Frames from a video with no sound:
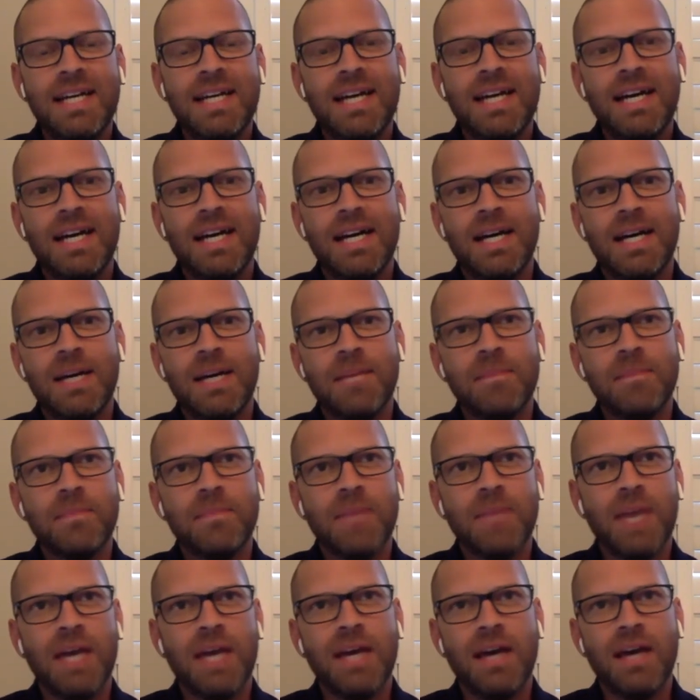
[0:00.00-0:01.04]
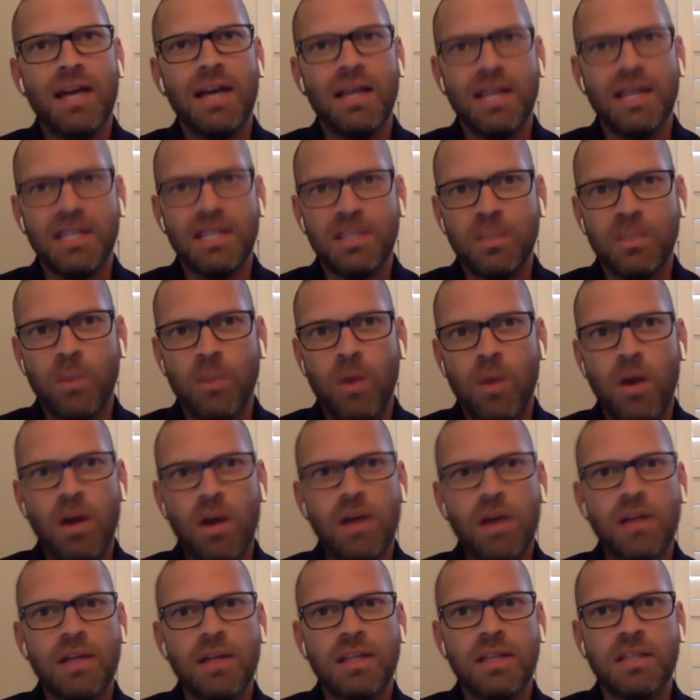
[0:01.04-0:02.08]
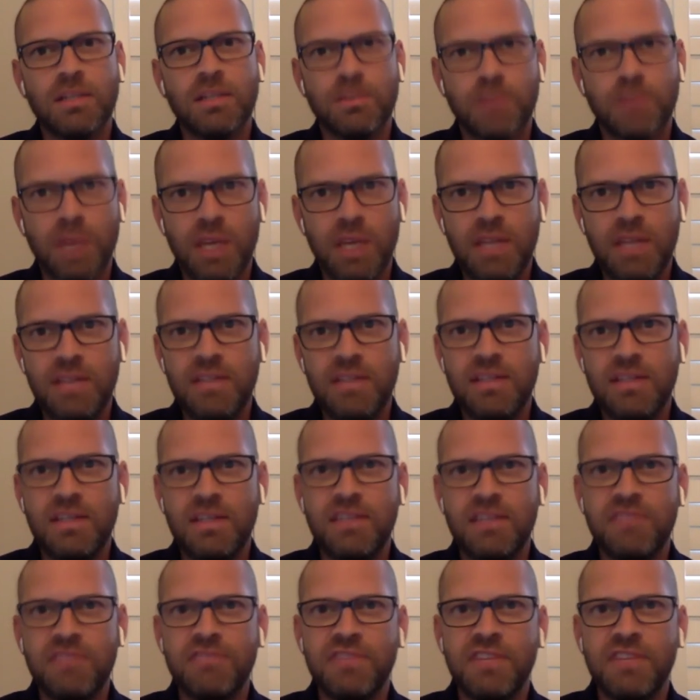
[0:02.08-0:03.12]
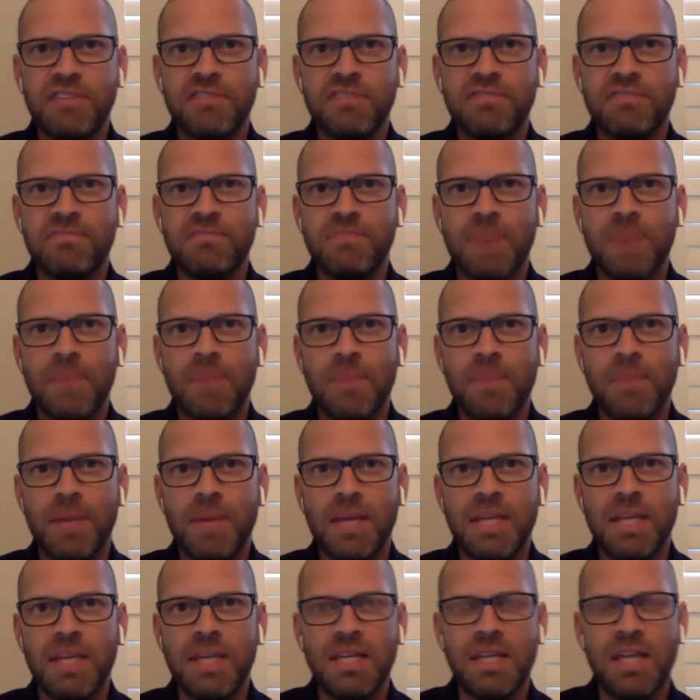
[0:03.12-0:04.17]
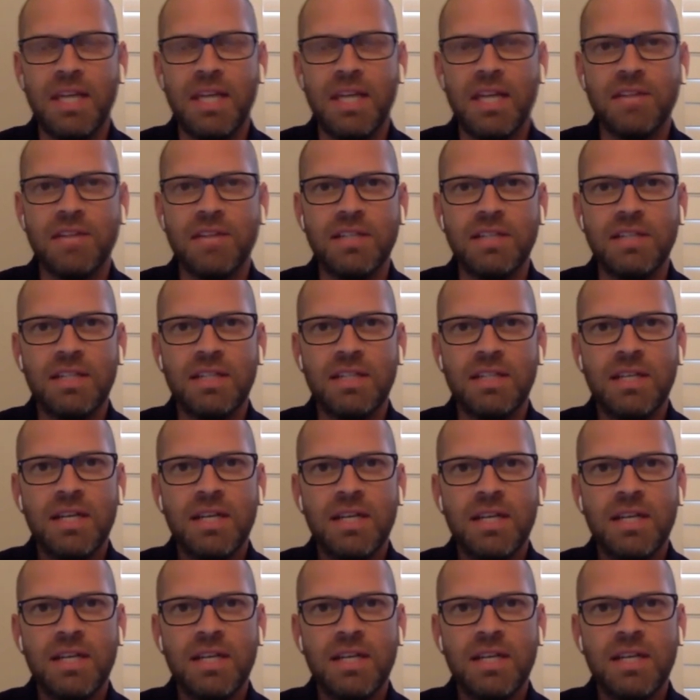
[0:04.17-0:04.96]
I like to walk. I like to run if my body can handle it.